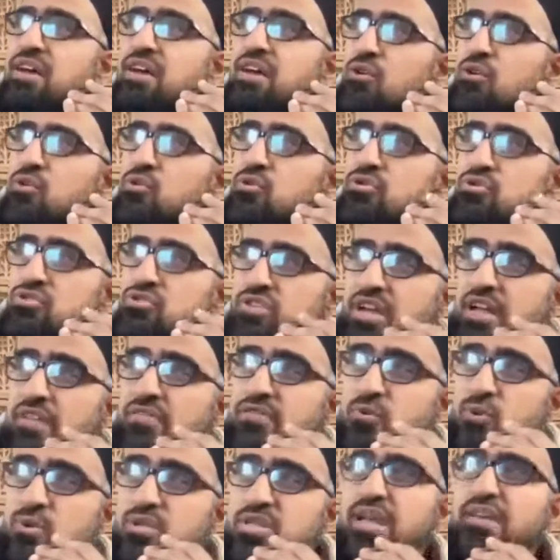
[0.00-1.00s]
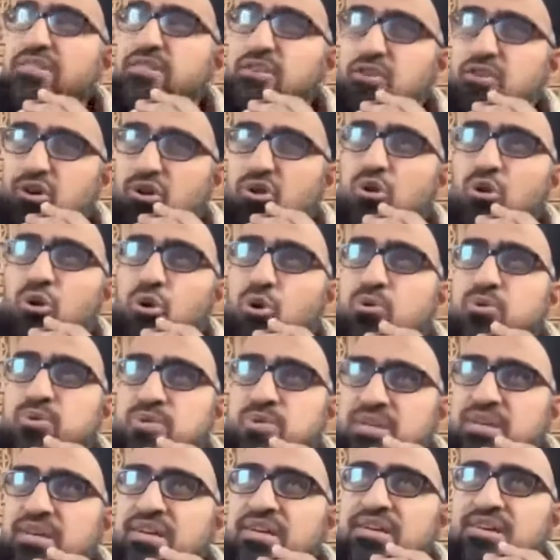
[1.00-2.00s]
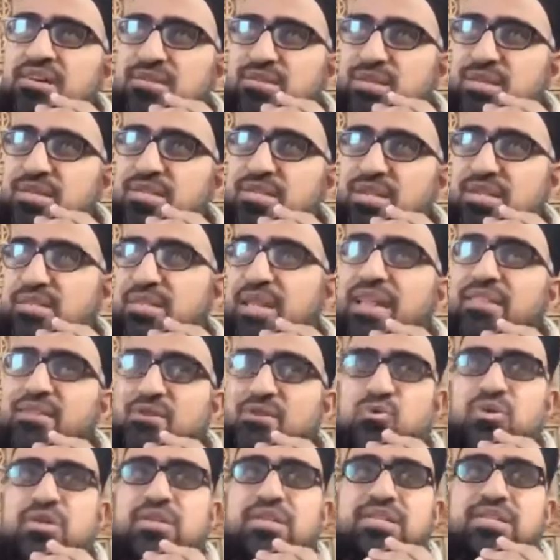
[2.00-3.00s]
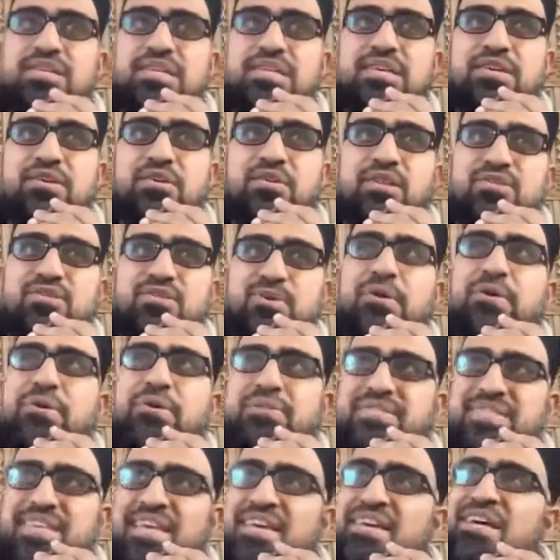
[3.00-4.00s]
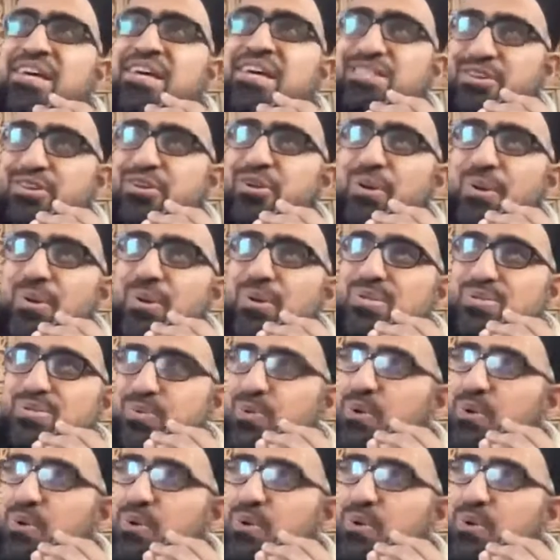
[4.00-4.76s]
100, and those are the close. These are the real deal, as you would say. The close